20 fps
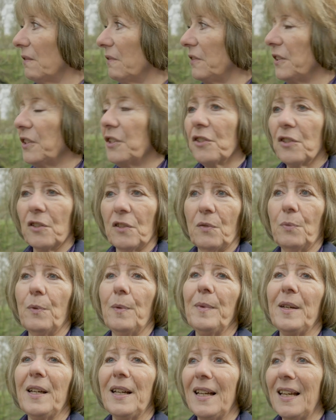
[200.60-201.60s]
fish
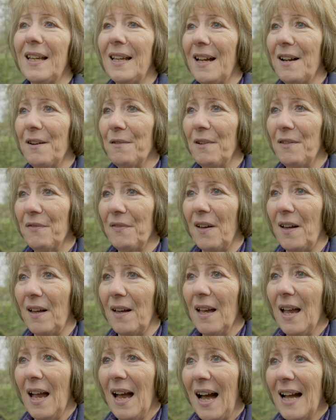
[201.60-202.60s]
swimming in our river
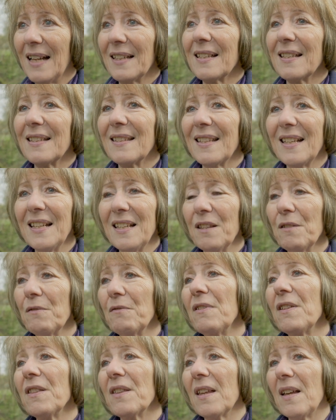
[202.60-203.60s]
and to see the
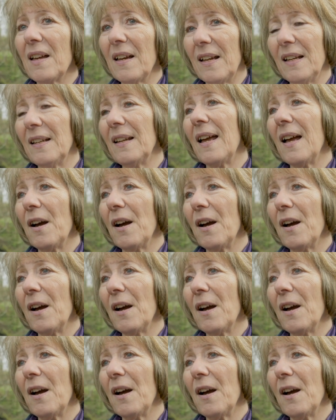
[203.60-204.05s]
river in a